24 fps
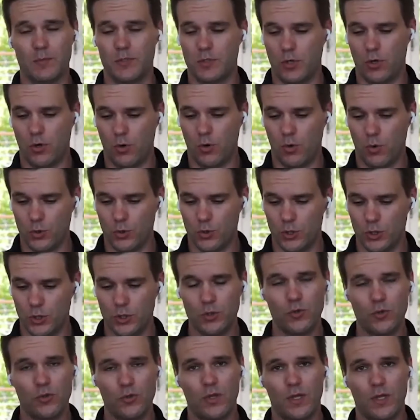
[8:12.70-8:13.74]
So do
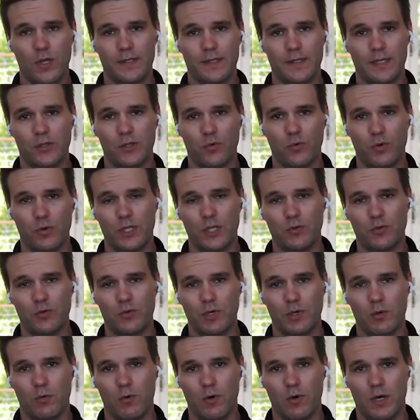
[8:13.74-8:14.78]
you think that
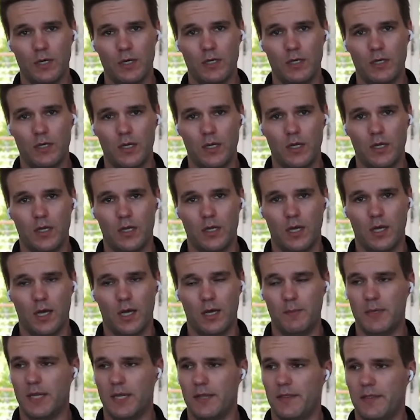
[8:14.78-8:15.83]
2021 I
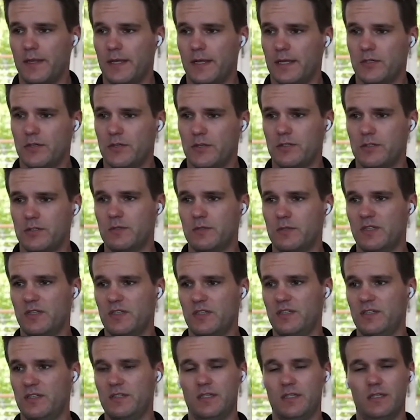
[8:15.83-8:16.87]
mean, I think I saw some
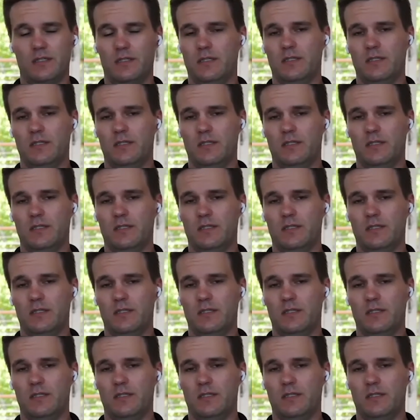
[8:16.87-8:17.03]
statistics.